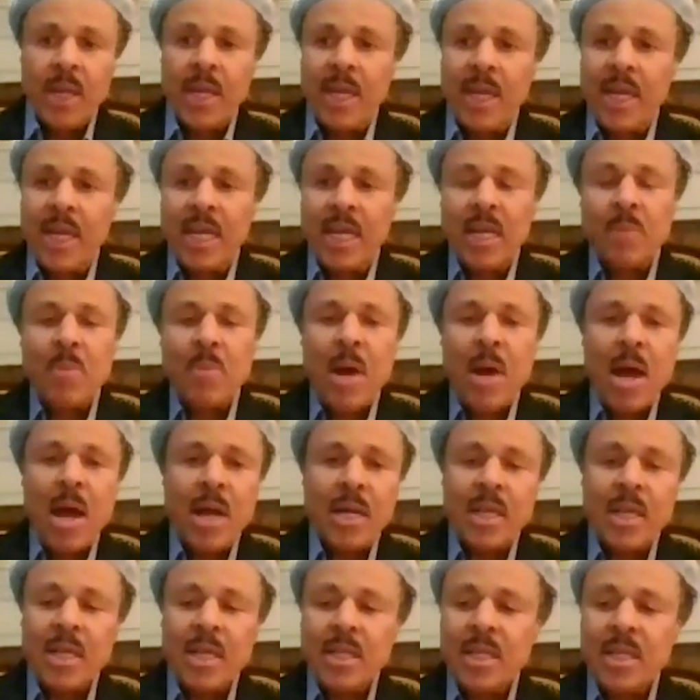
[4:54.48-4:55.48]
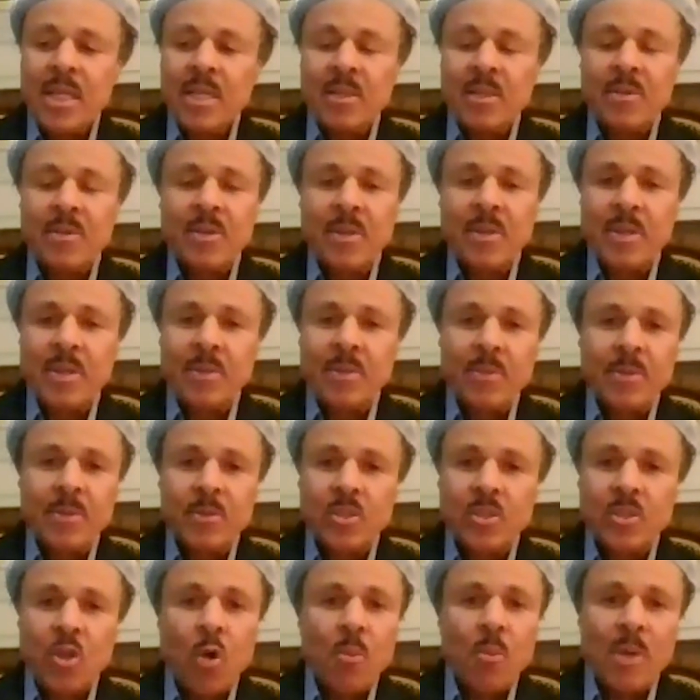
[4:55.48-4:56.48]
anybody that
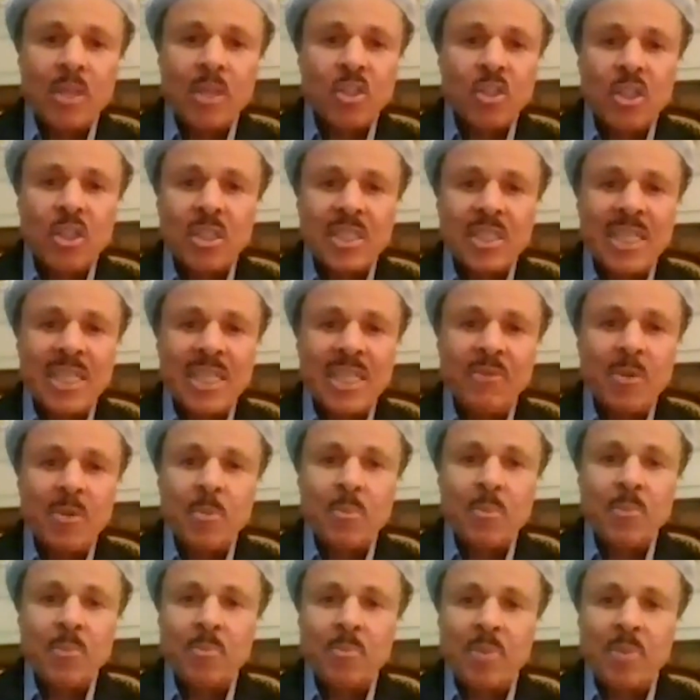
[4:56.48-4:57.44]
so much as even